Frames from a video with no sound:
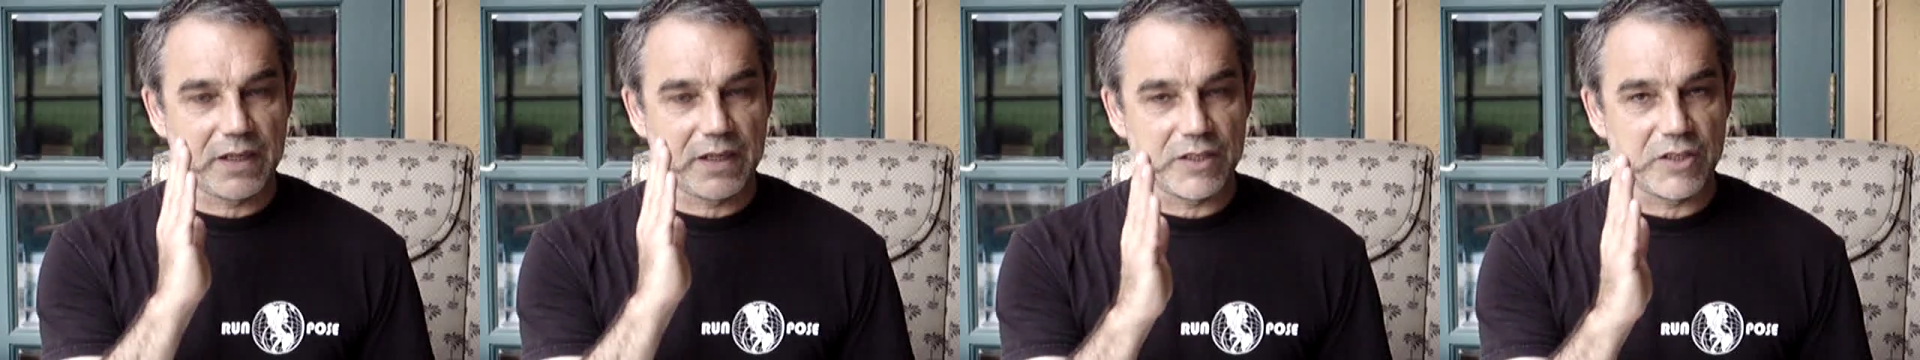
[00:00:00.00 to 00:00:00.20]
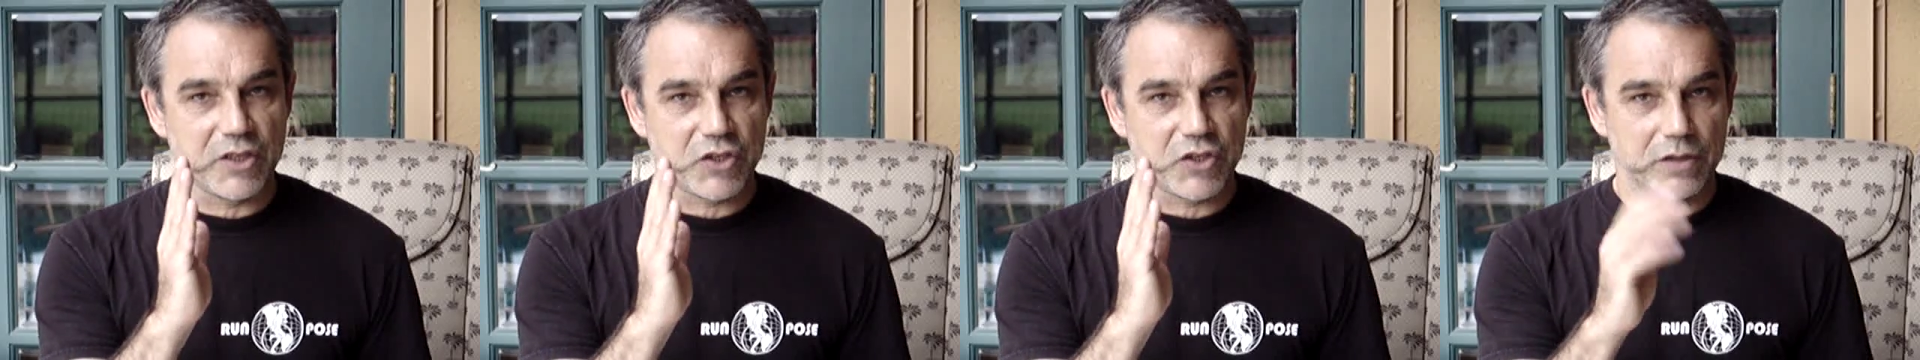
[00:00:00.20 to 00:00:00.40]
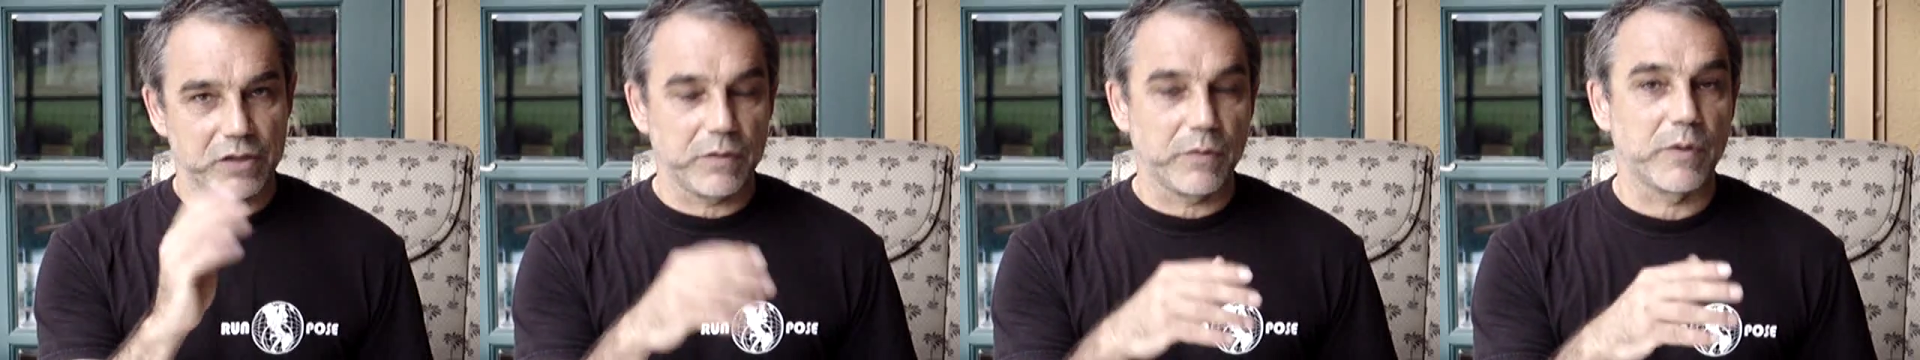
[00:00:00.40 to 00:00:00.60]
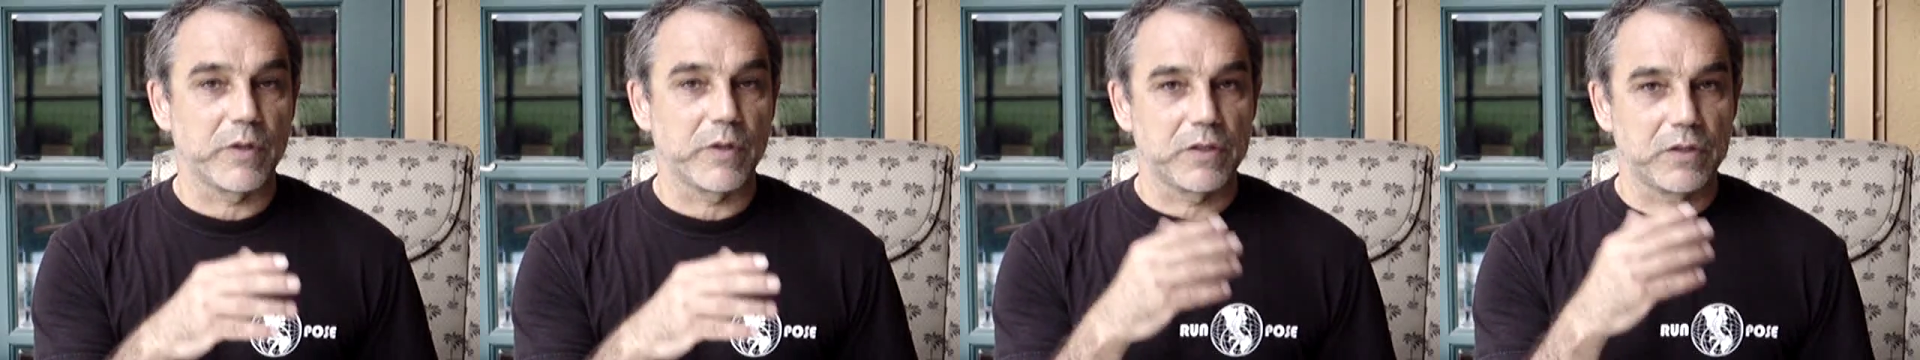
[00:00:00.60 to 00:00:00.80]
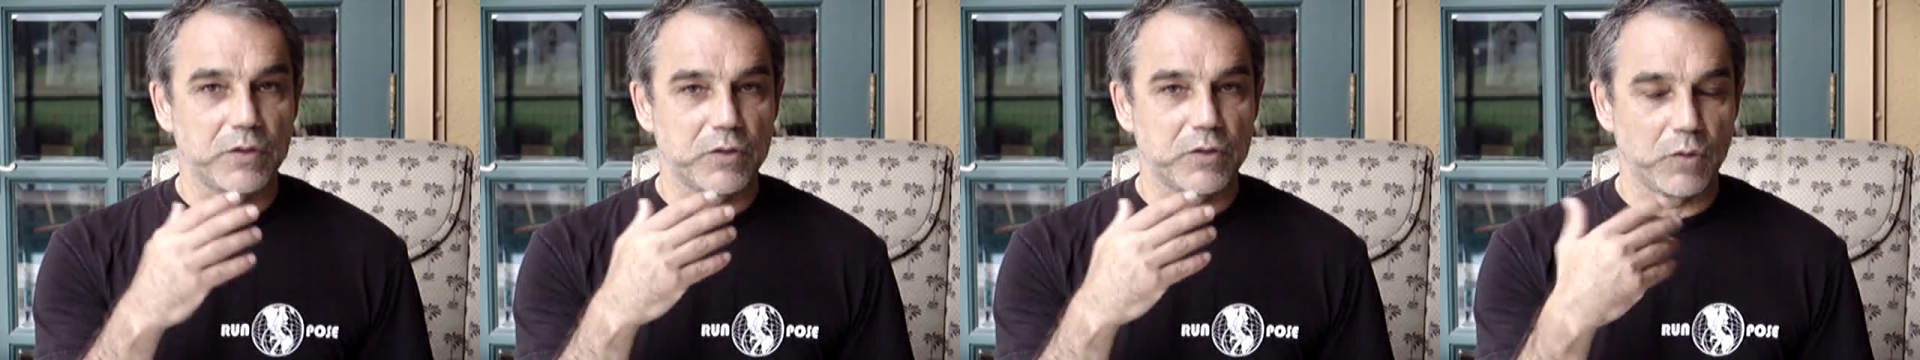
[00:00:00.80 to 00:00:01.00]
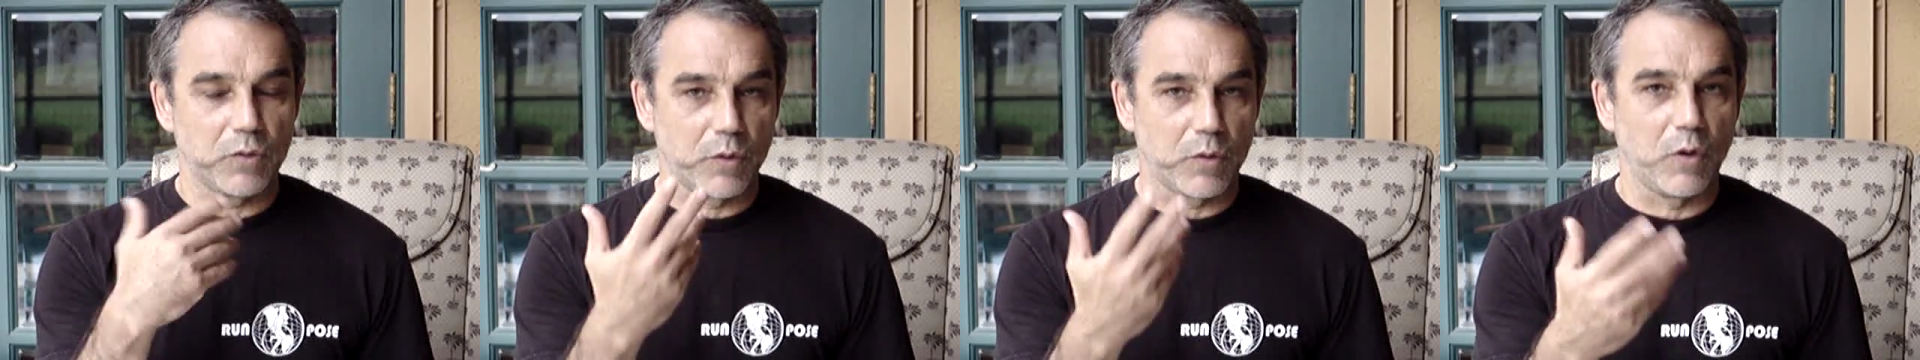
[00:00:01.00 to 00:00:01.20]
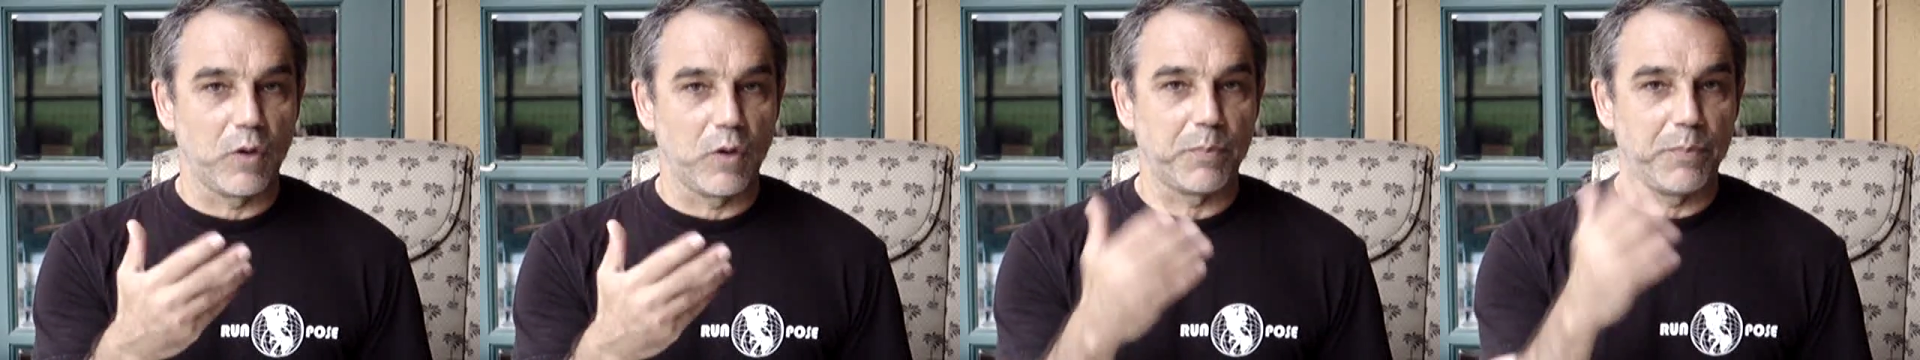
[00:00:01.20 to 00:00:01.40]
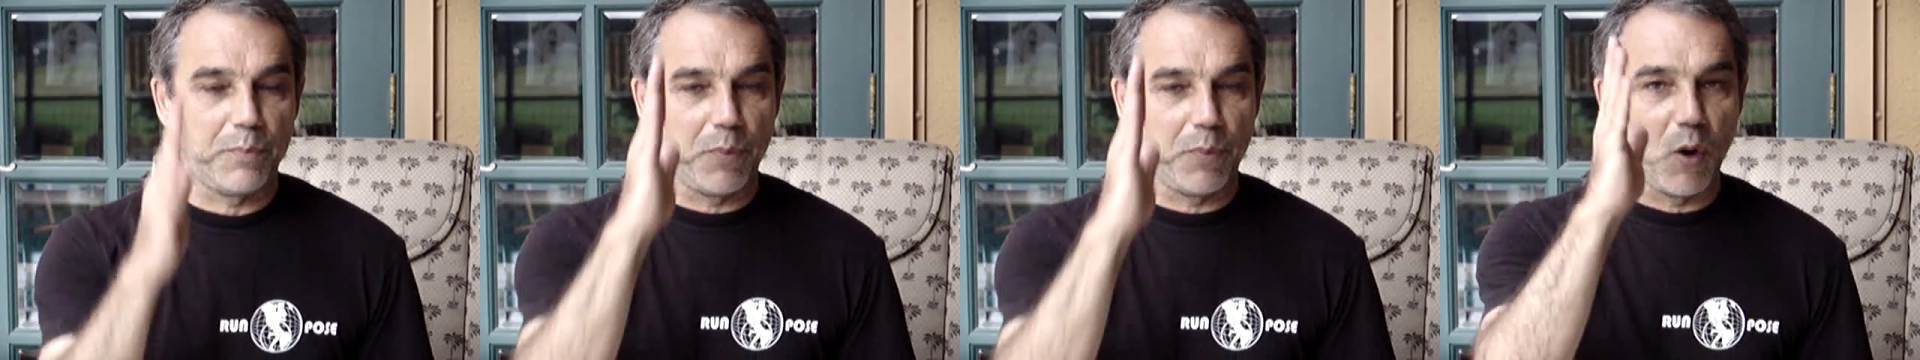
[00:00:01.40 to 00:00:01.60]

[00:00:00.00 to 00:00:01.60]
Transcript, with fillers: condition so-called